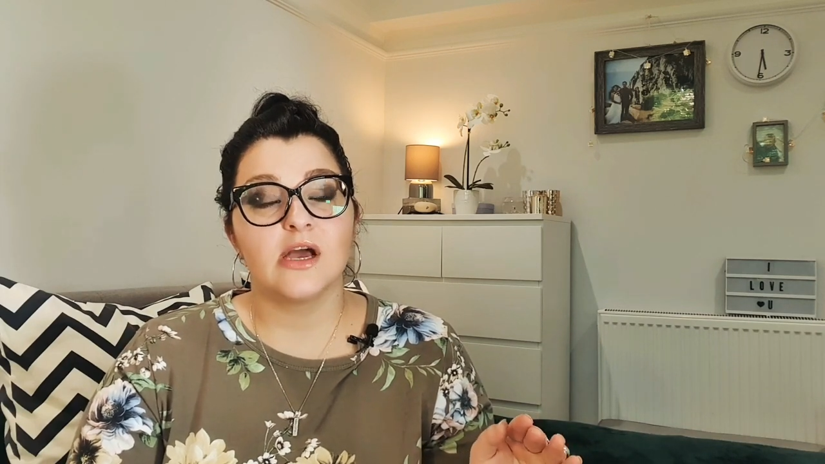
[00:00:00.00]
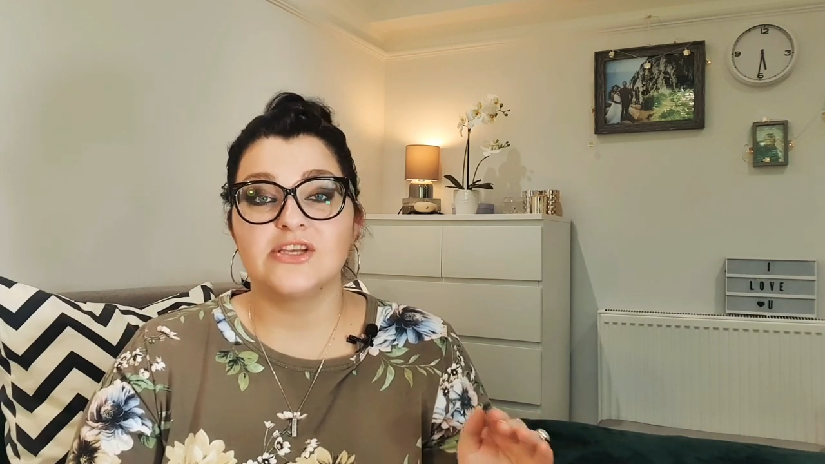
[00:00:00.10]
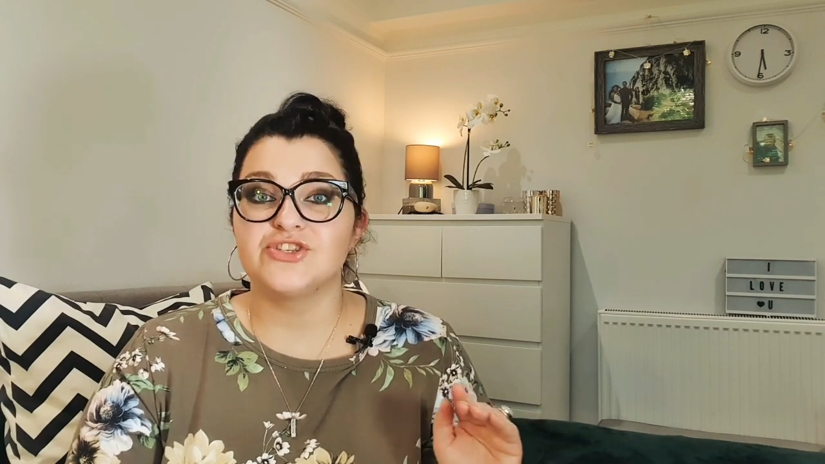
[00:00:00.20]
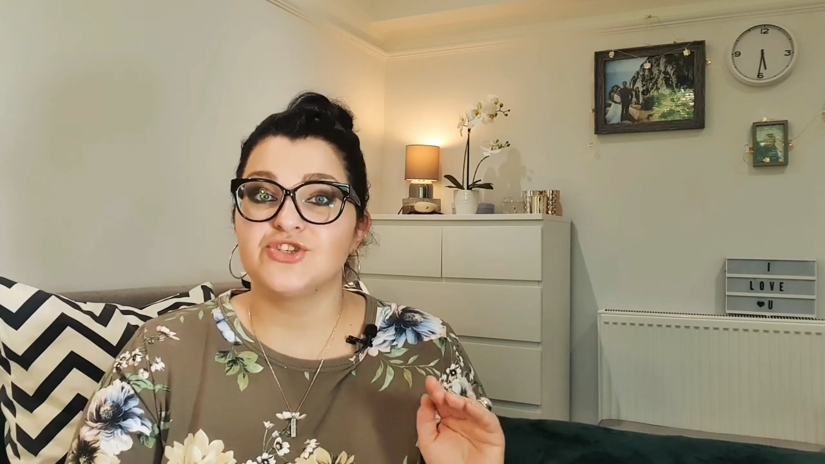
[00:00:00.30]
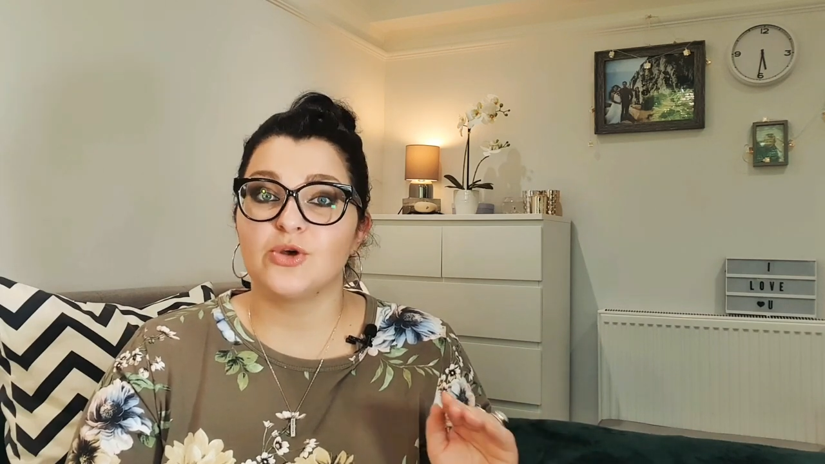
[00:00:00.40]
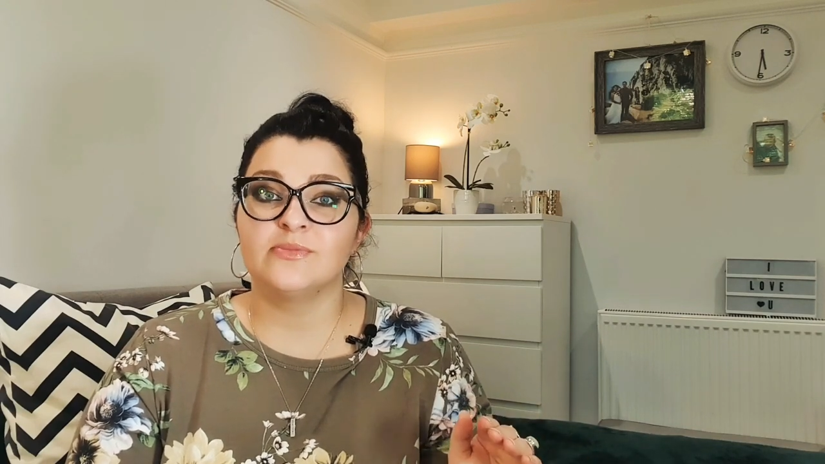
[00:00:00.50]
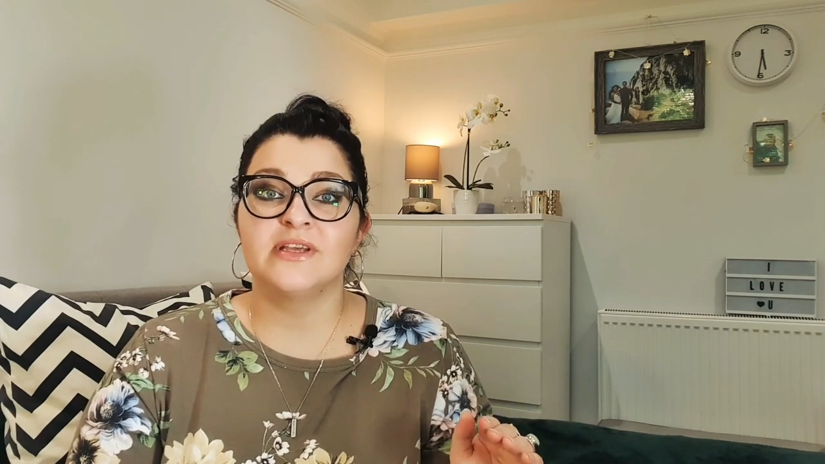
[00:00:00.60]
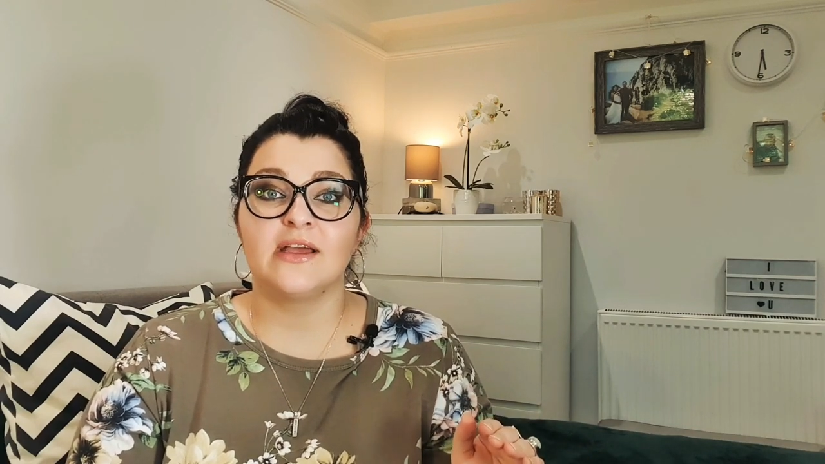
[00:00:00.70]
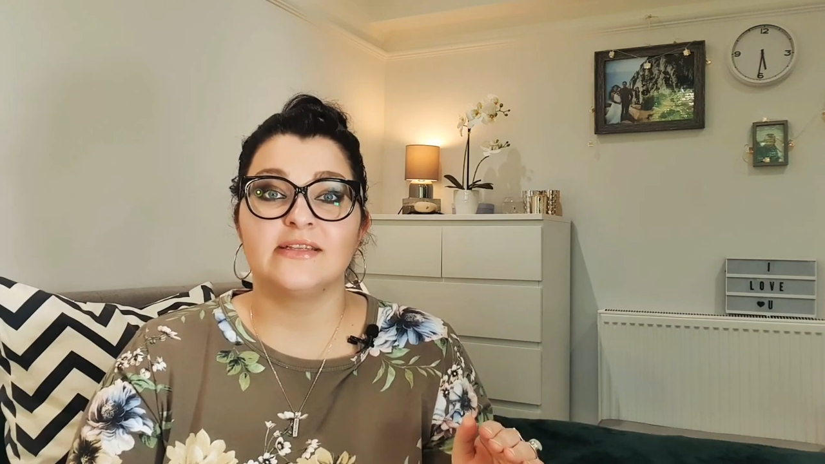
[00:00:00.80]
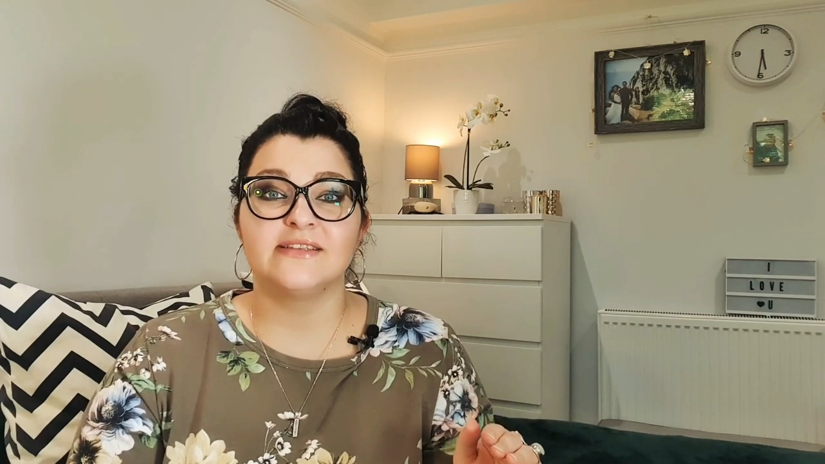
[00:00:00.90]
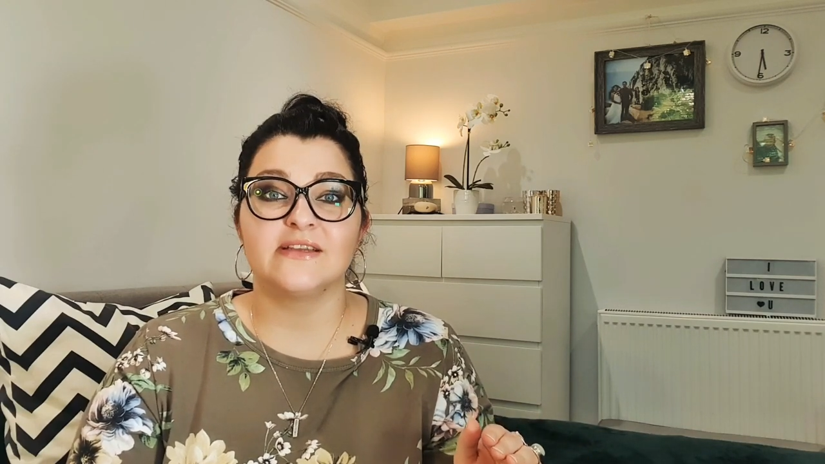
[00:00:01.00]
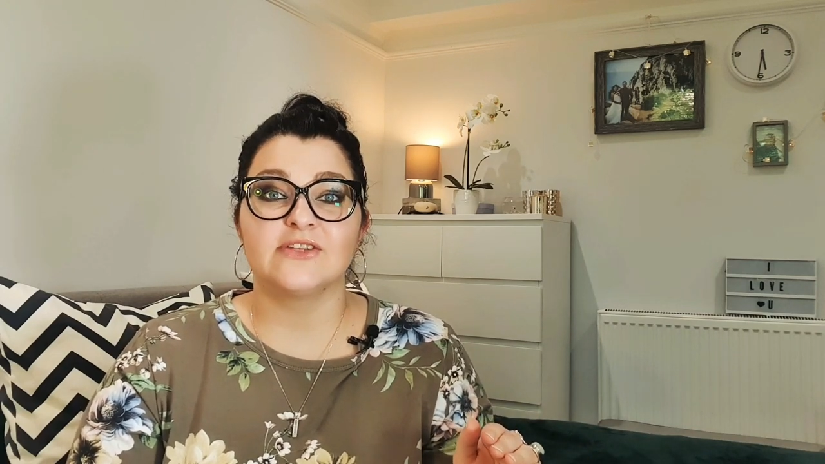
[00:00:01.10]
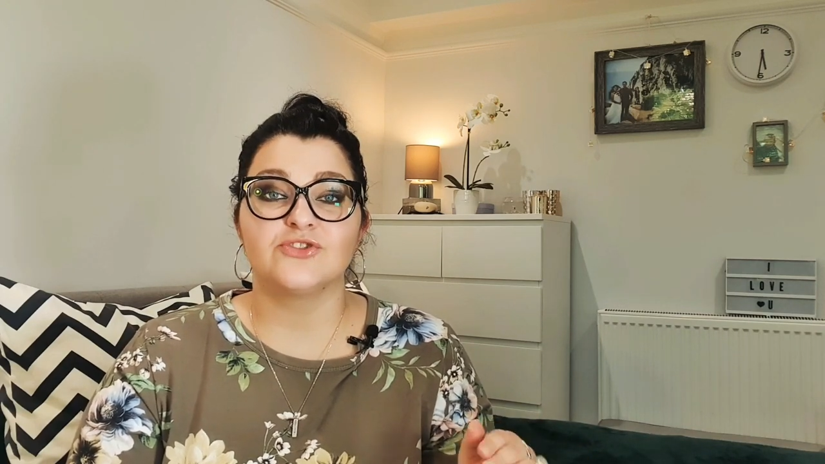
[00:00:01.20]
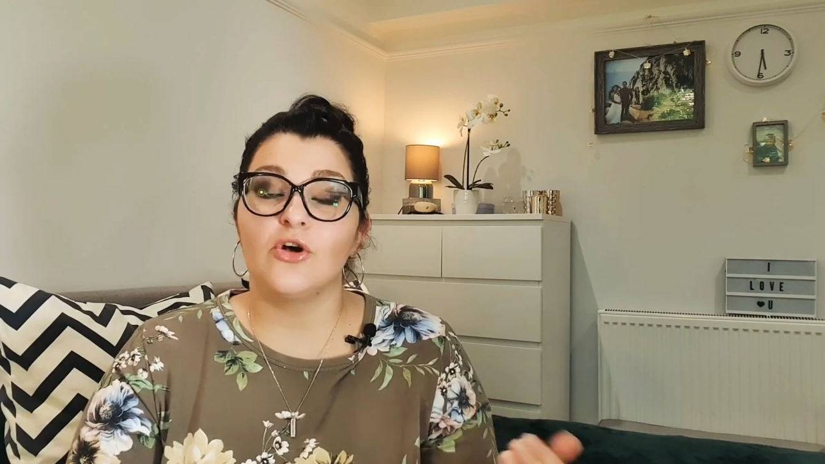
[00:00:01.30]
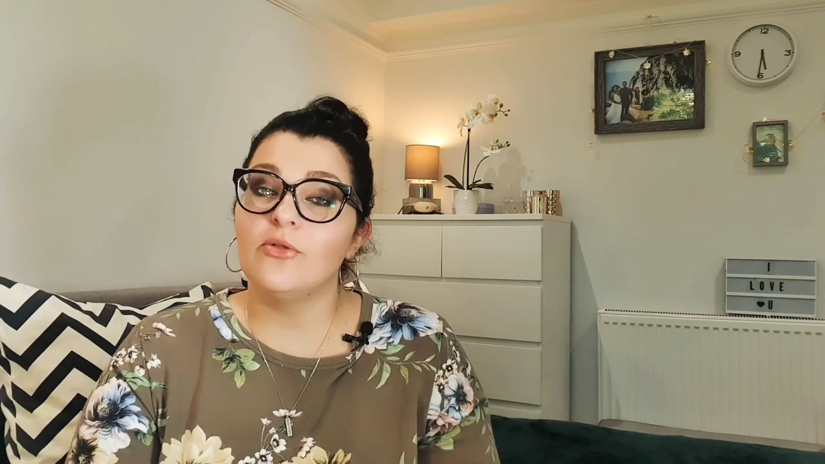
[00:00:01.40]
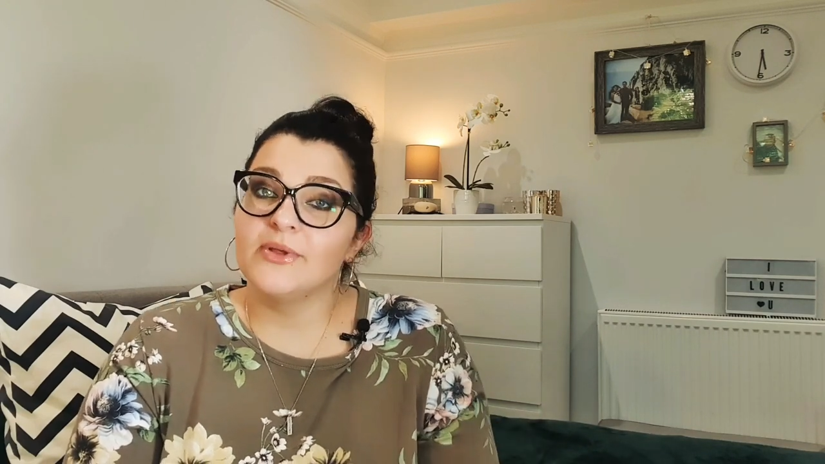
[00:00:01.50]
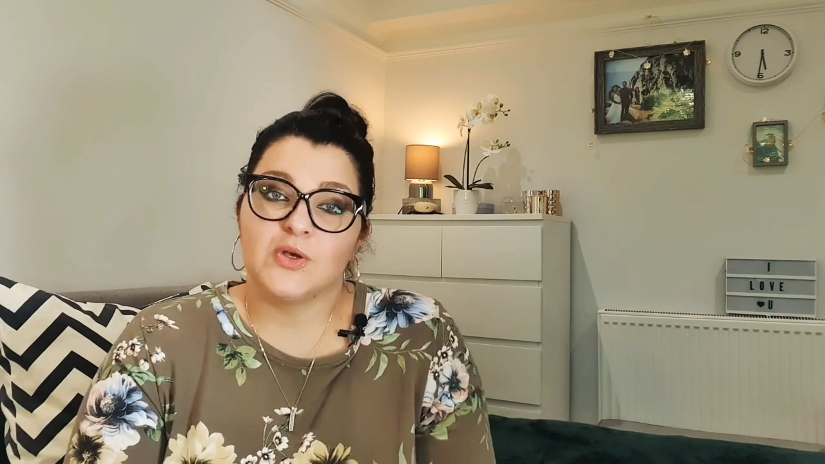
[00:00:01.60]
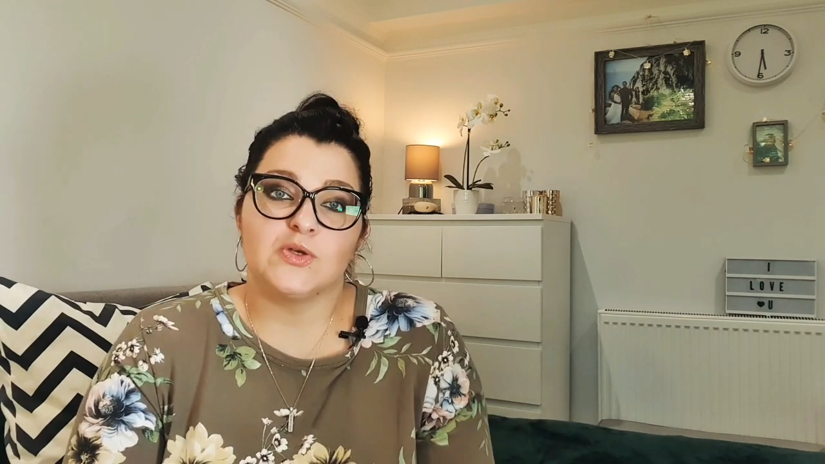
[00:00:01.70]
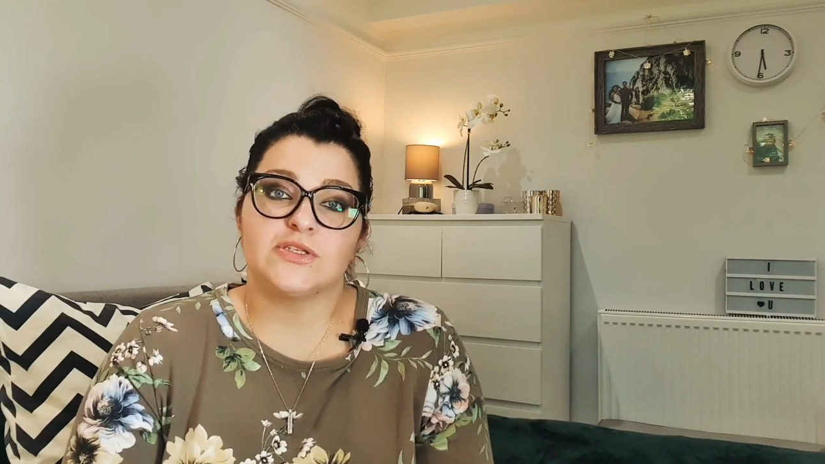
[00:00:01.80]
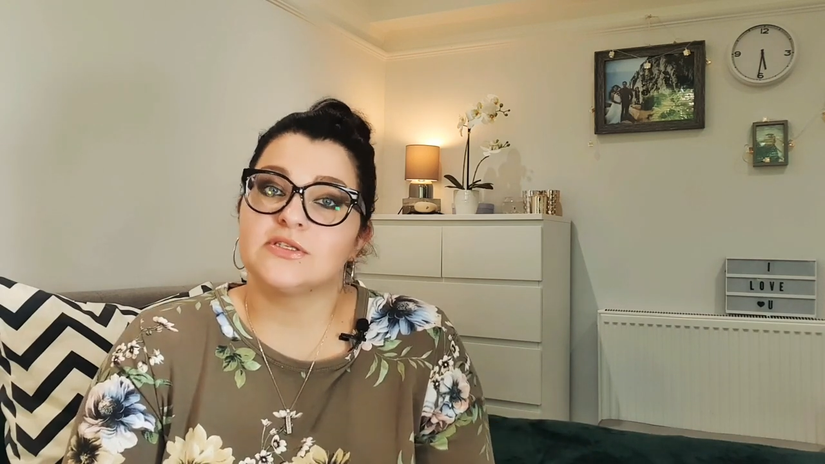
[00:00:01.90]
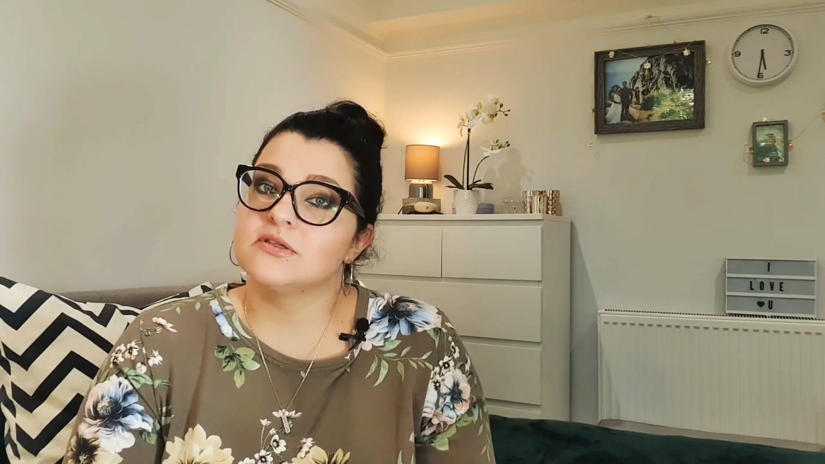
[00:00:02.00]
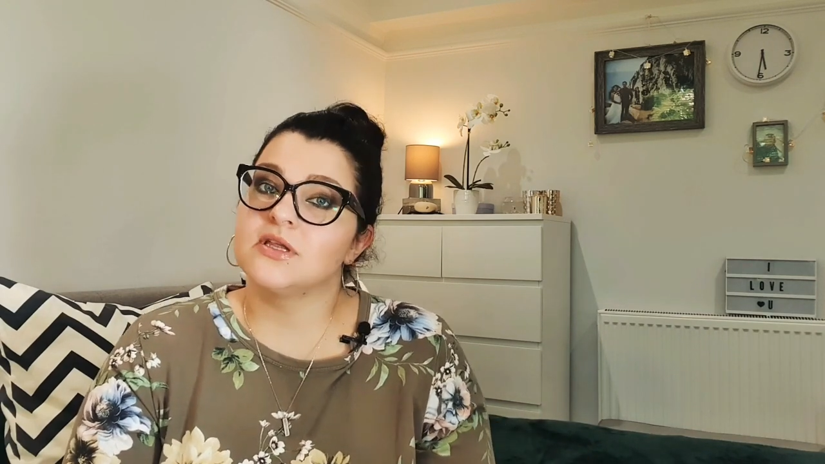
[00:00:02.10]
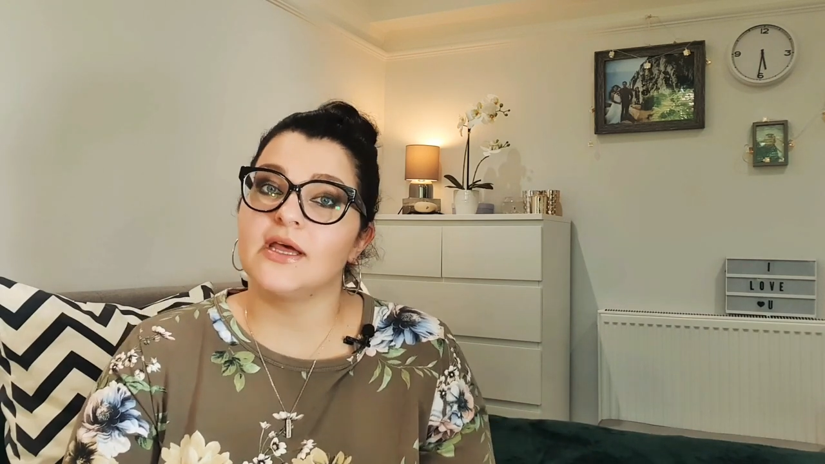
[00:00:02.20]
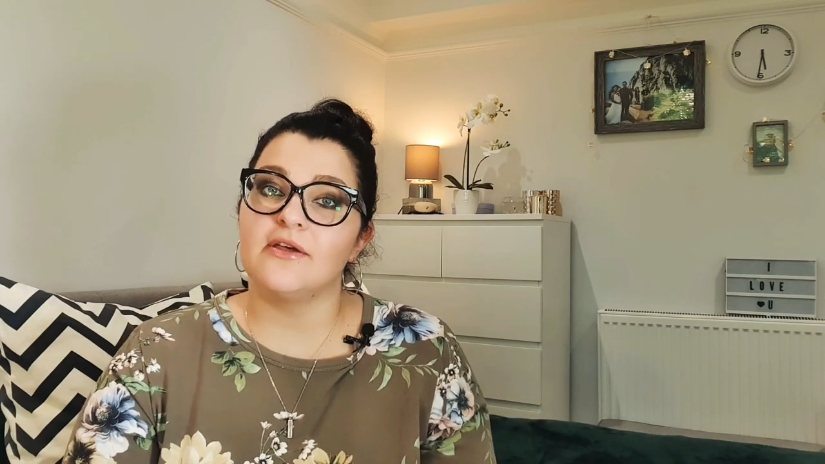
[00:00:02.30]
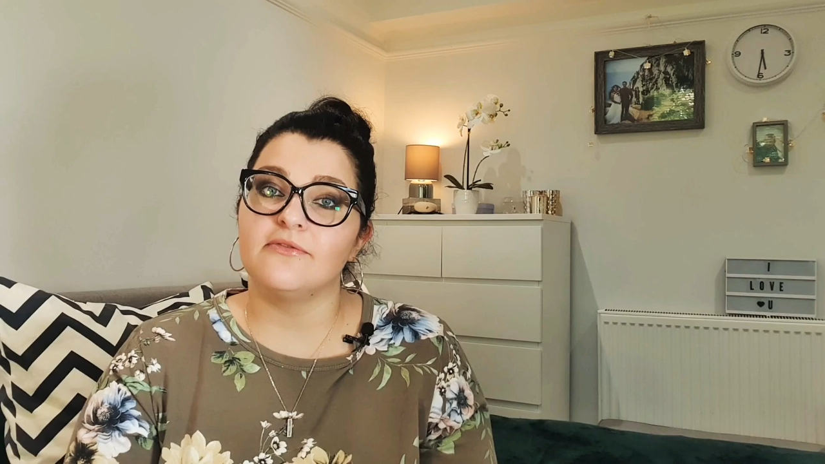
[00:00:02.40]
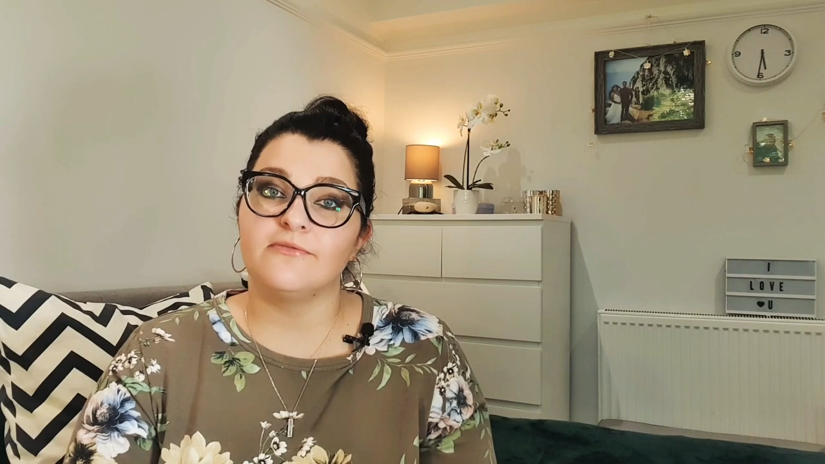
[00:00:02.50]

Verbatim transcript: I stopped dieting at all because the